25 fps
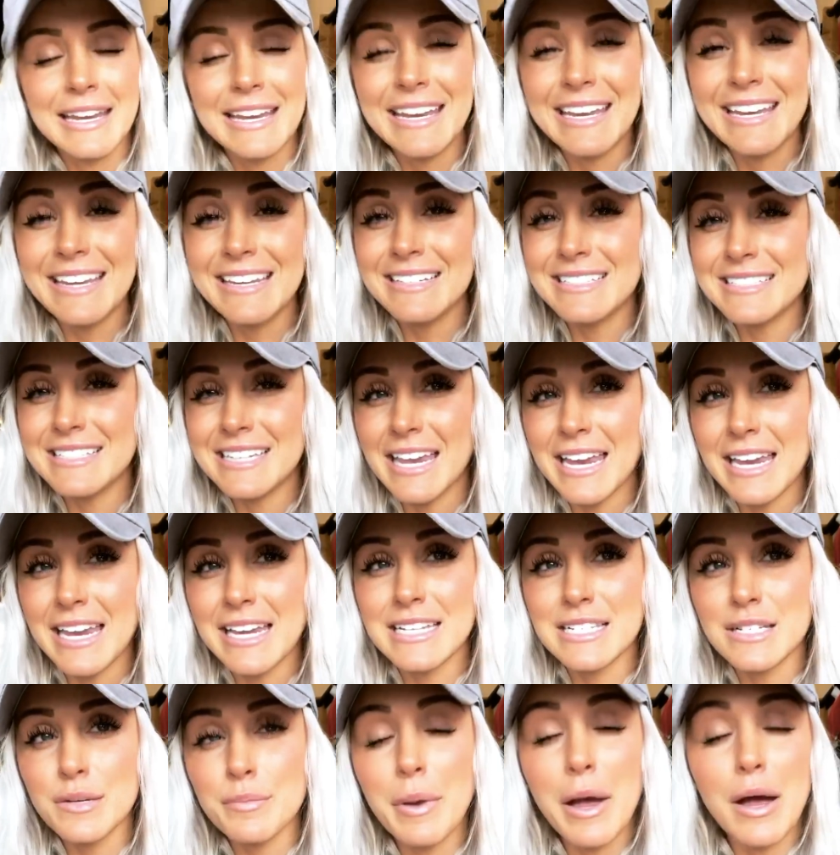It
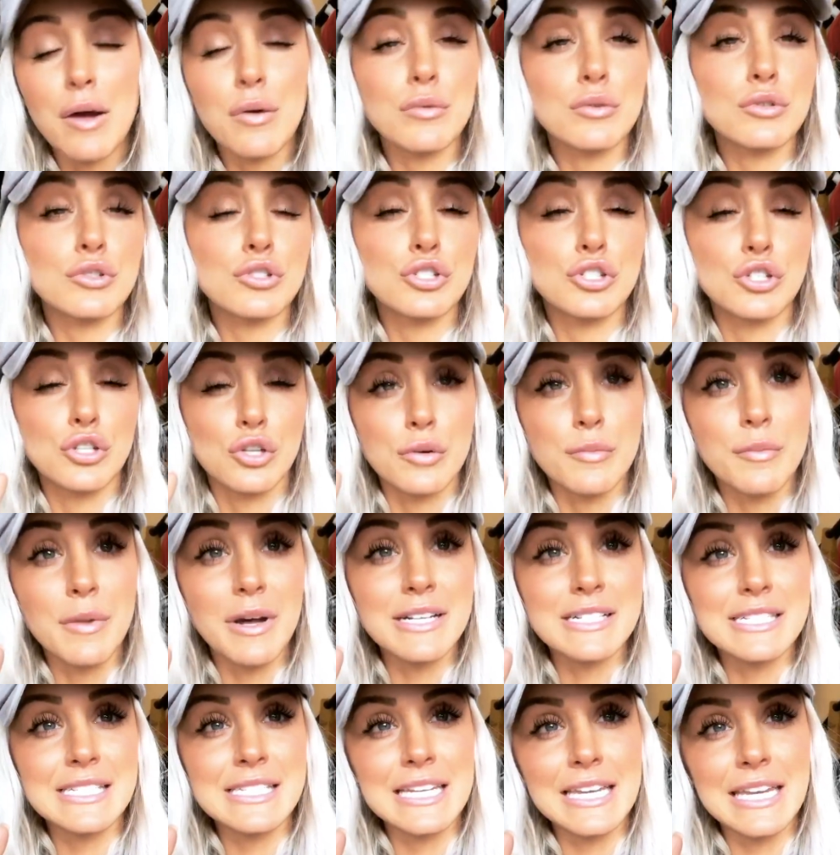takes about 2
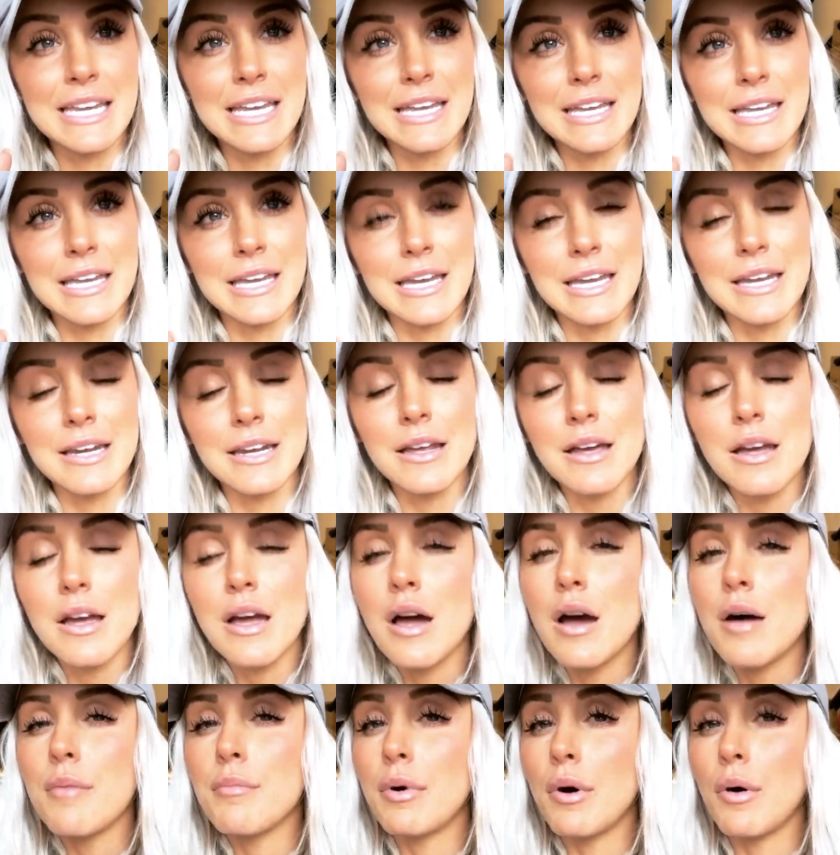months to kick in,
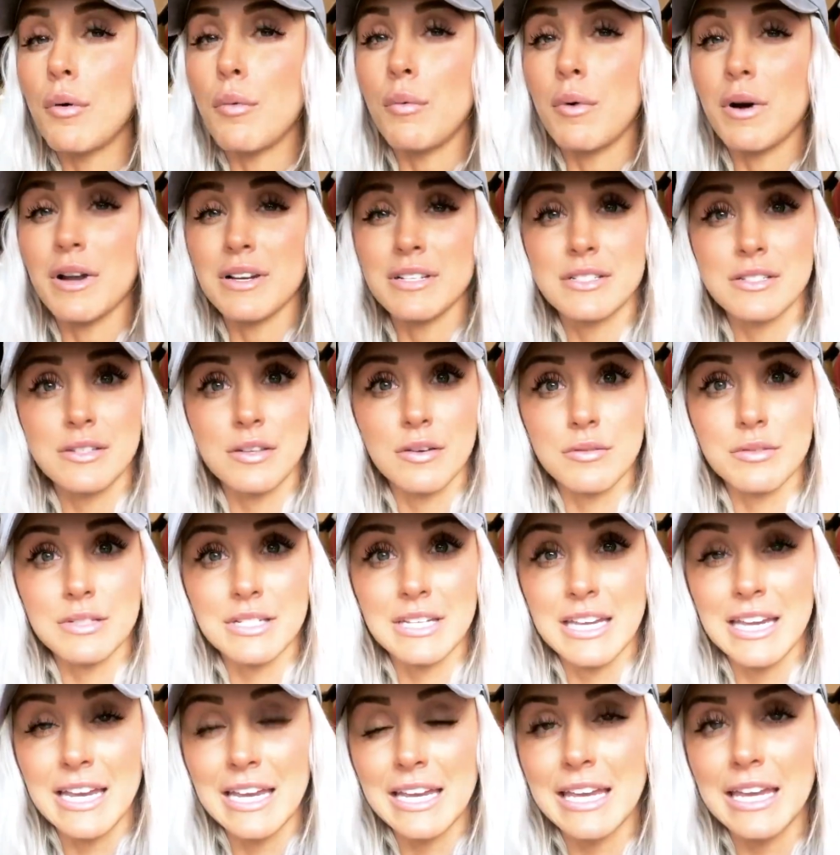but once those
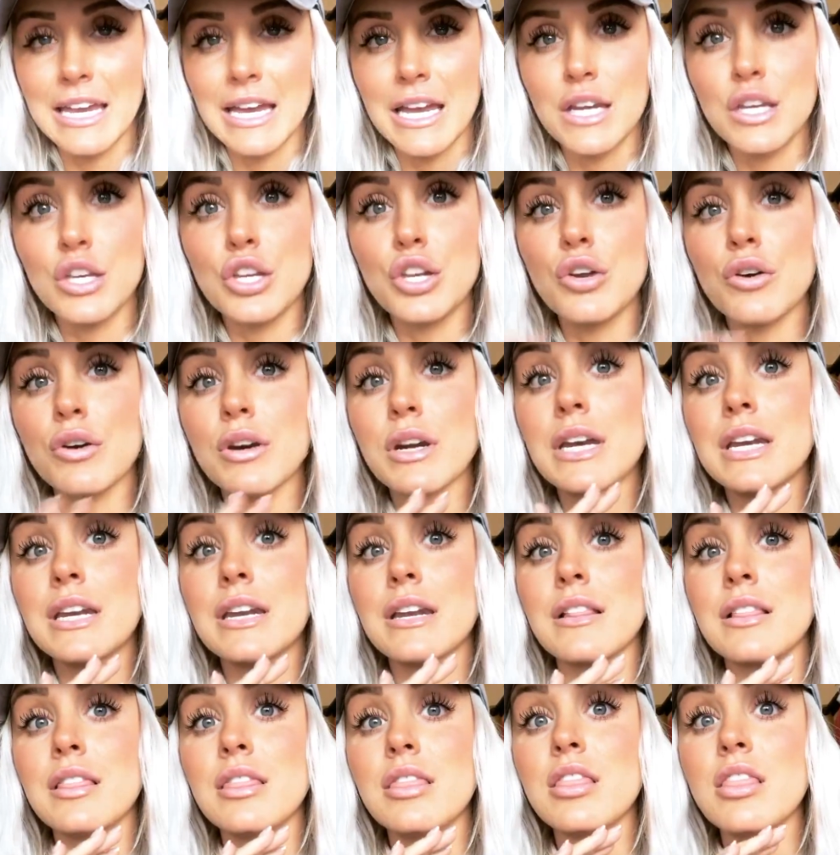kick in, you're going
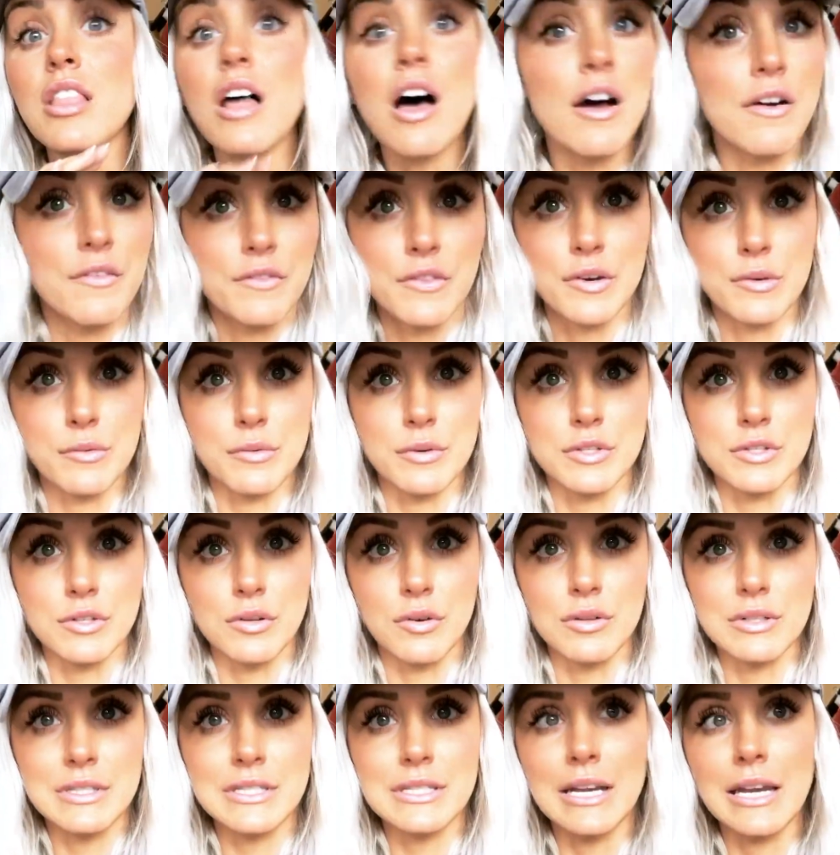to love the
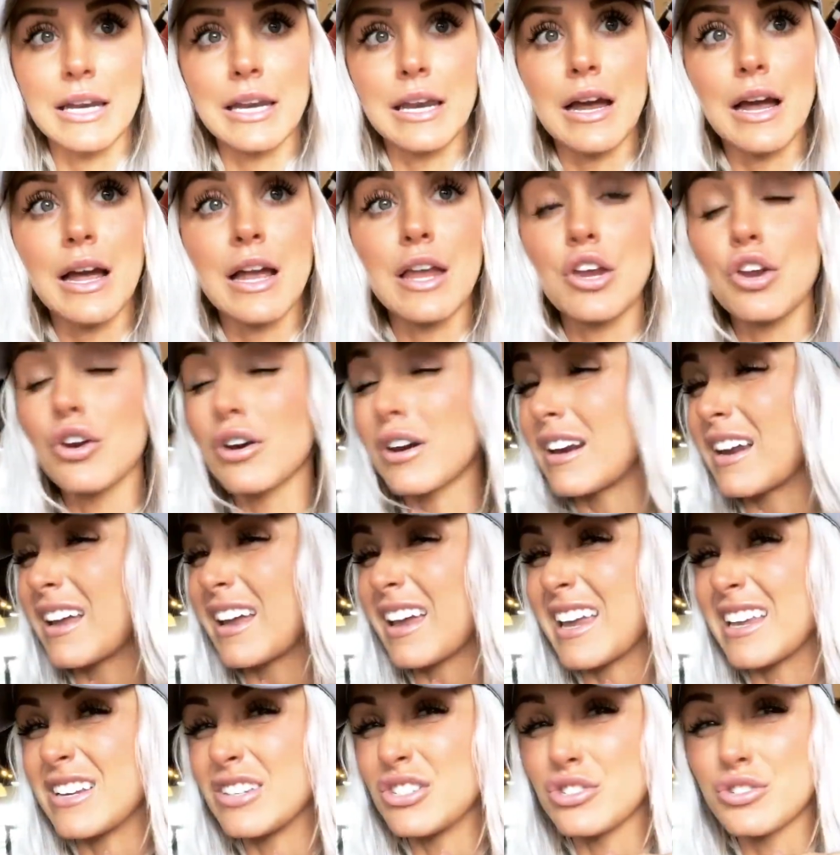results. Like, you're going to
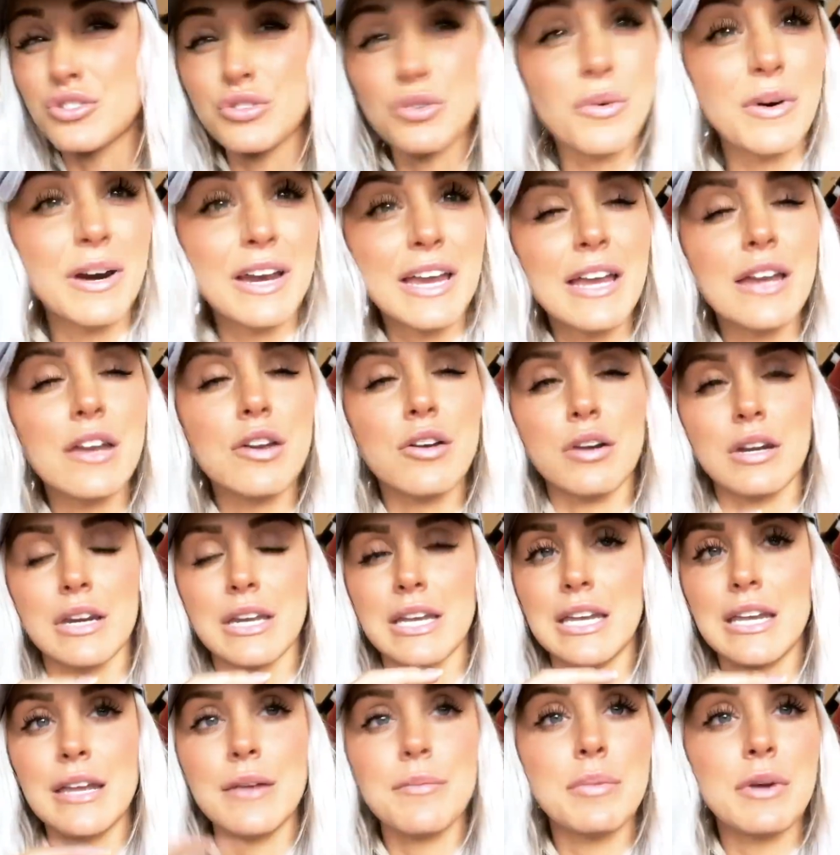enjoy it, you're going
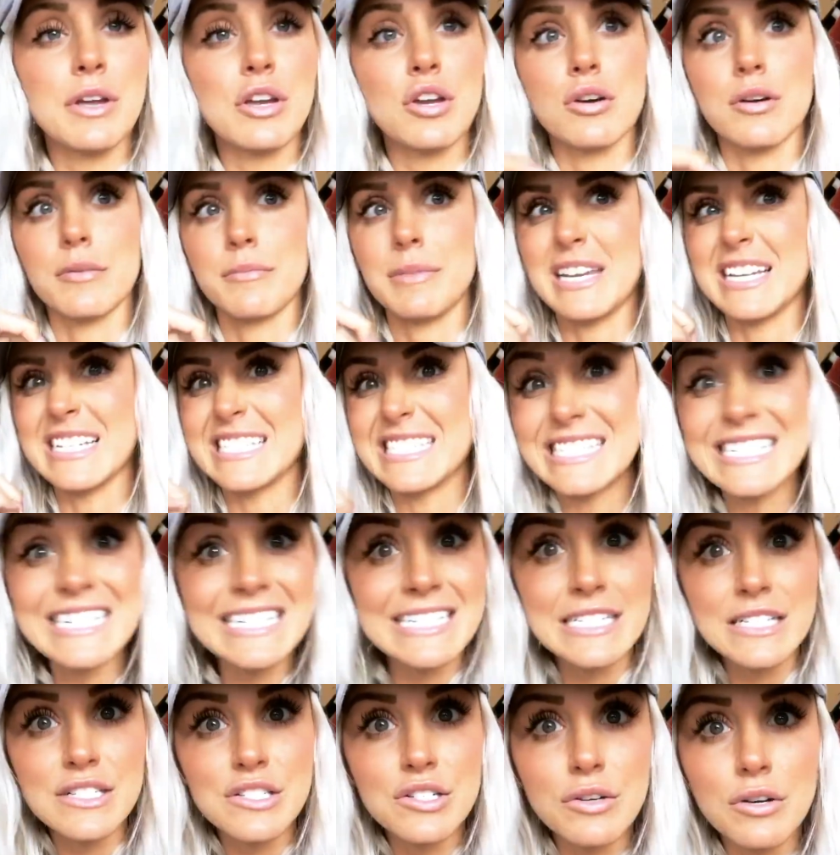to keep it, you're going to be
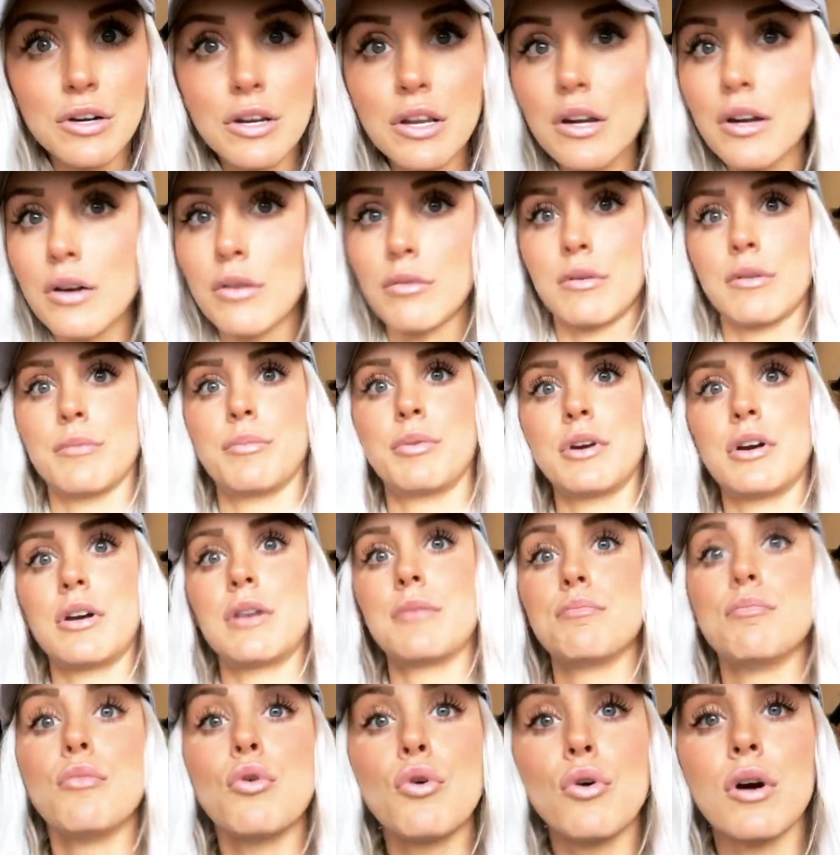addicted to it, you're going to want to put
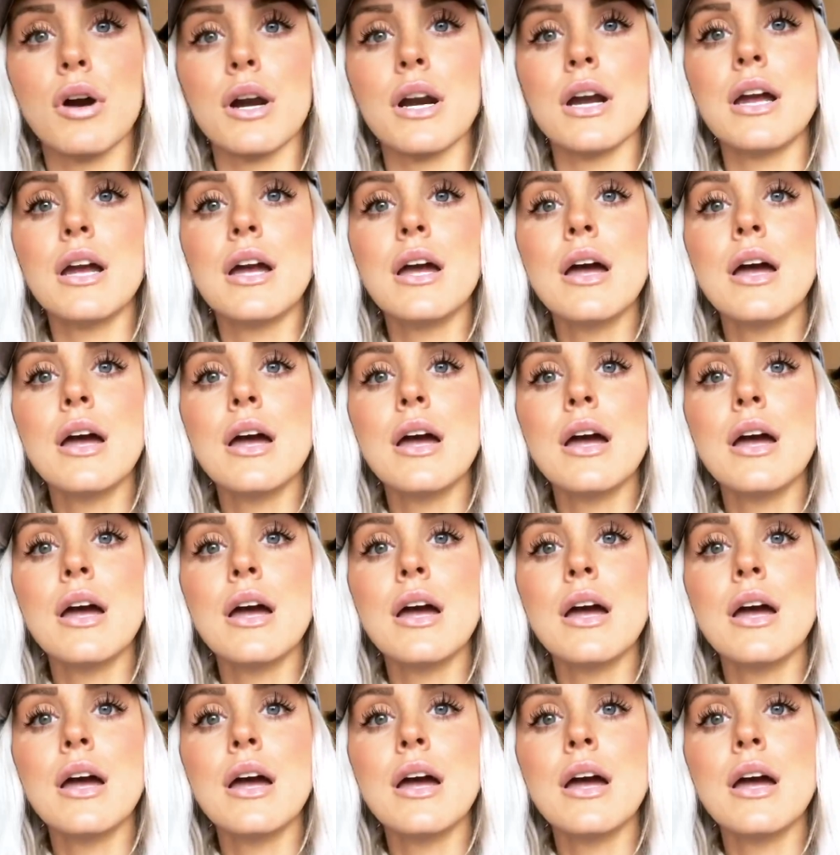on more.